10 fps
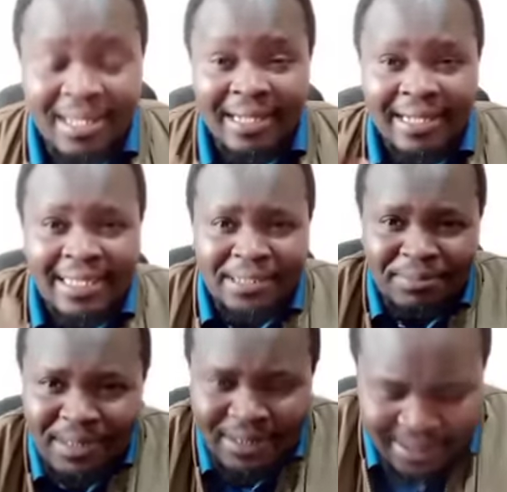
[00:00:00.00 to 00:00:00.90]
Let's
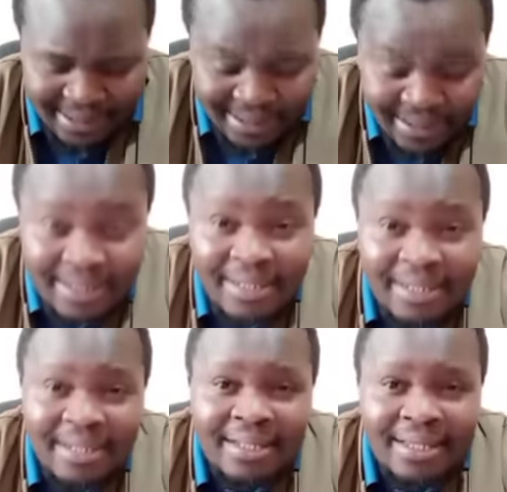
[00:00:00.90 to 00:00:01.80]
meet
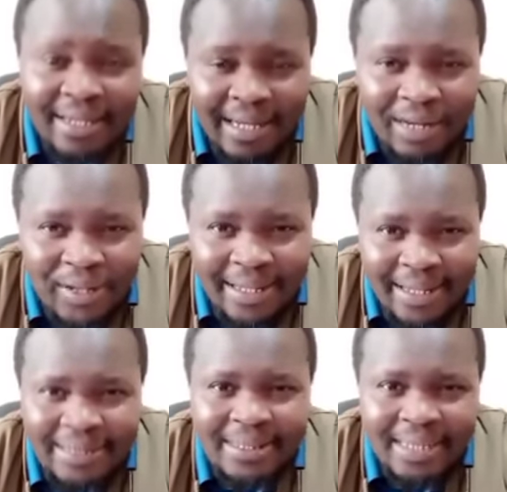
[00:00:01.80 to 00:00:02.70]
in our
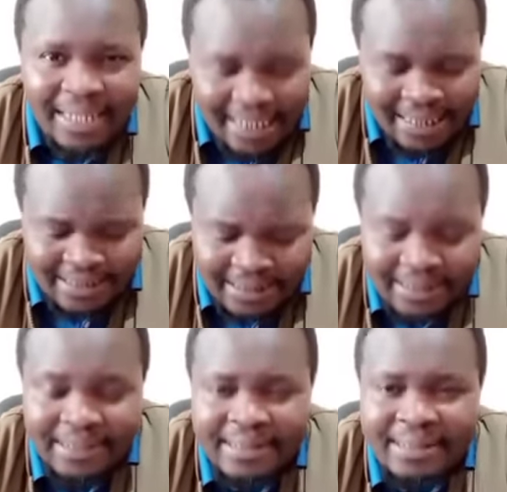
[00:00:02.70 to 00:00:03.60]
next
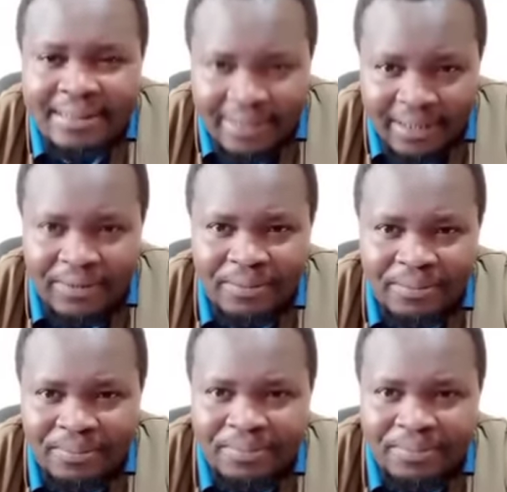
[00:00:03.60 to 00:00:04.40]
analysis. Thank you.